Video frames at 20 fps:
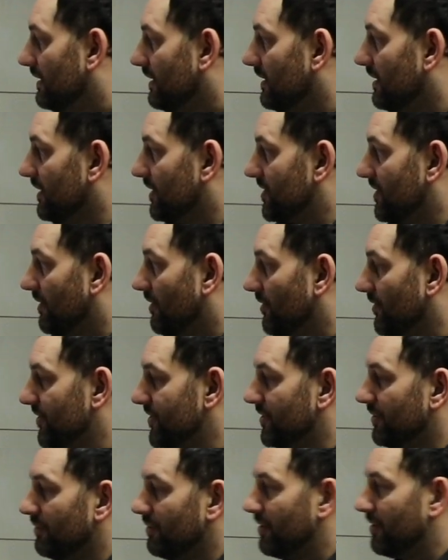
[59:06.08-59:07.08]
It's
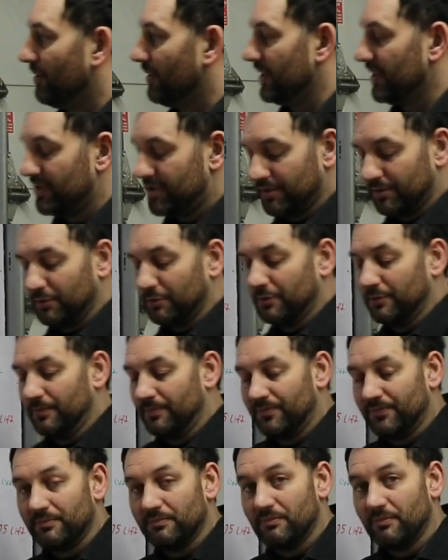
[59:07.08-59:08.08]
also going to
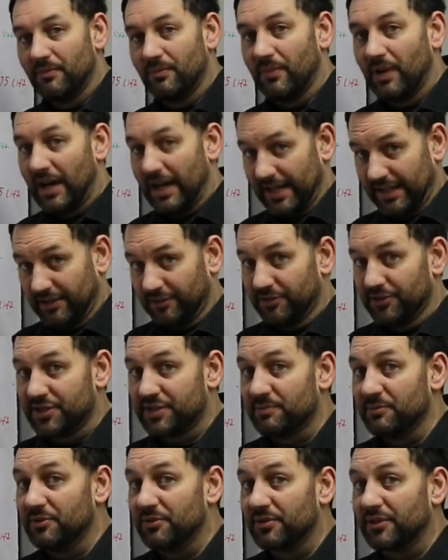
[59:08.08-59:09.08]
idle
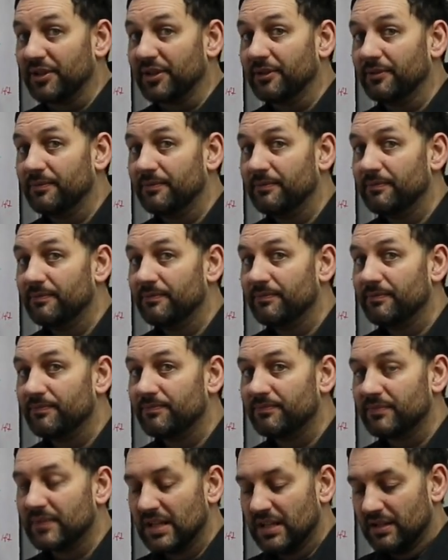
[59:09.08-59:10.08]
smoother.
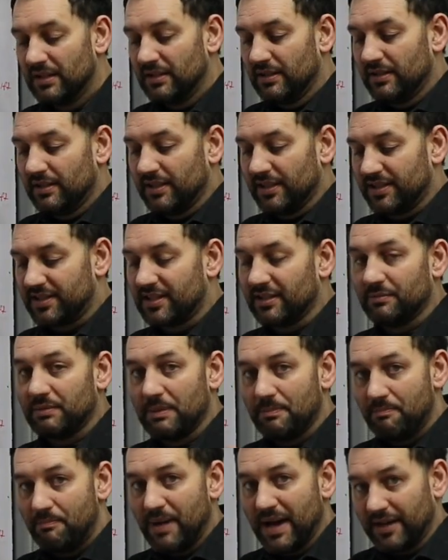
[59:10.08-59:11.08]
It's going
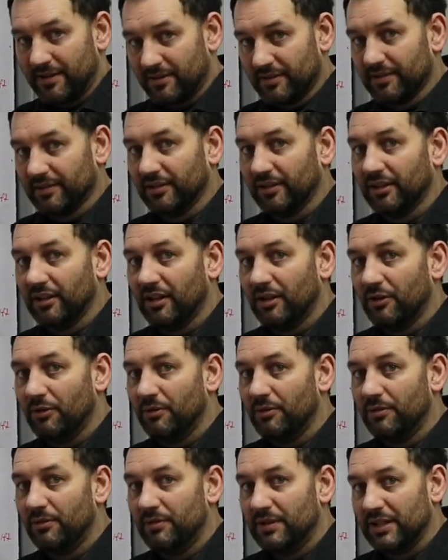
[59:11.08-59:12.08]
to be better at
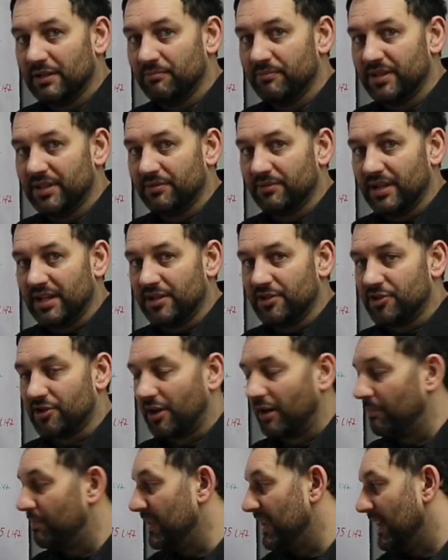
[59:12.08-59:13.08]
low and mid-range
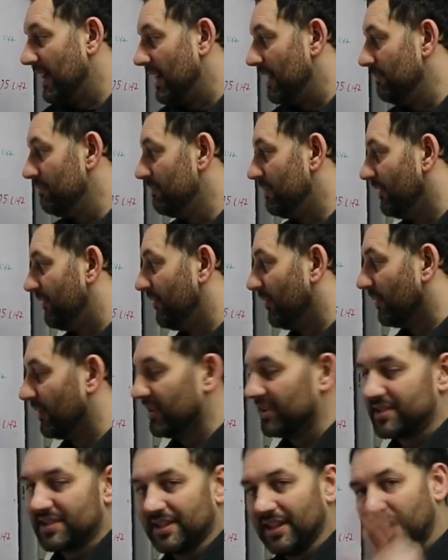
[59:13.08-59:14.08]
RPM
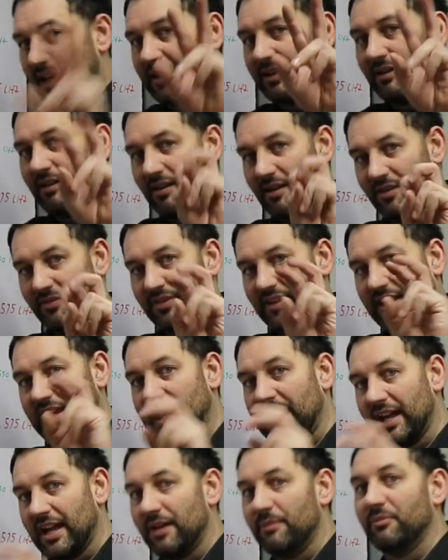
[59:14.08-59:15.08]
before it's like on the
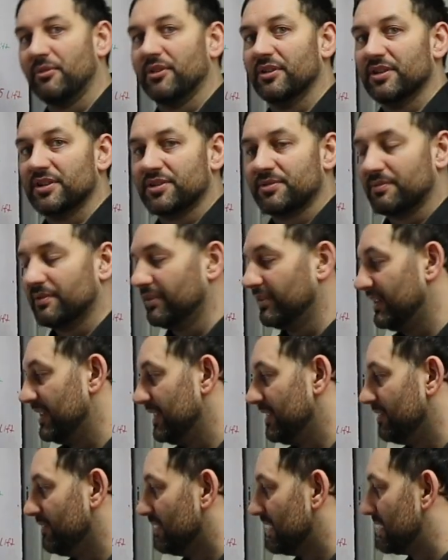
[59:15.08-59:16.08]
cam where it's really
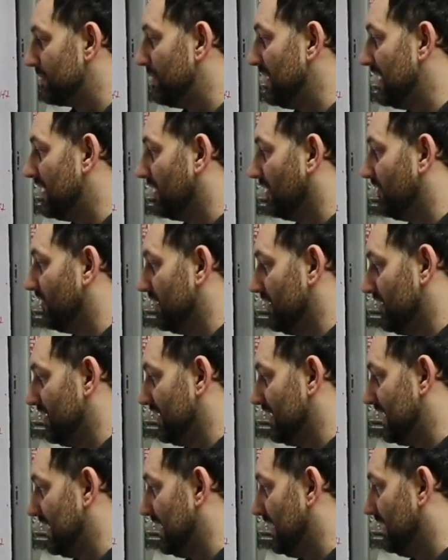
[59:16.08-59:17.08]
into its peak
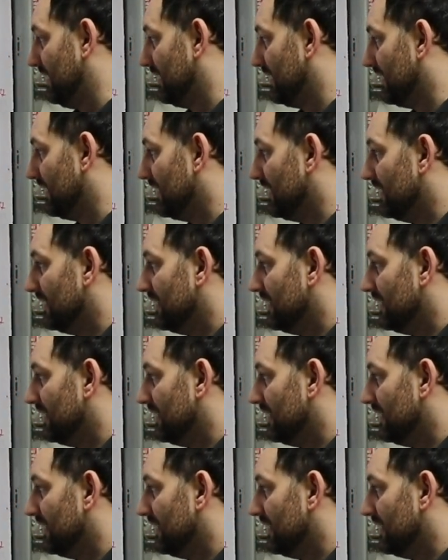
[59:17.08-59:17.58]
efficiency.